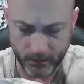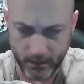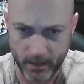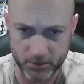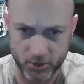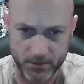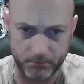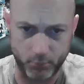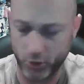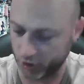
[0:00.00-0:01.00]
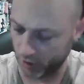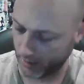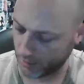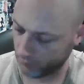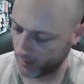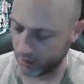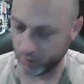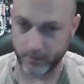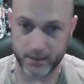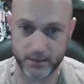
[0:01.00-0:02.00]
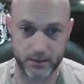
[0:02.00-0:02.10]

It's just pushed like on a regular basis.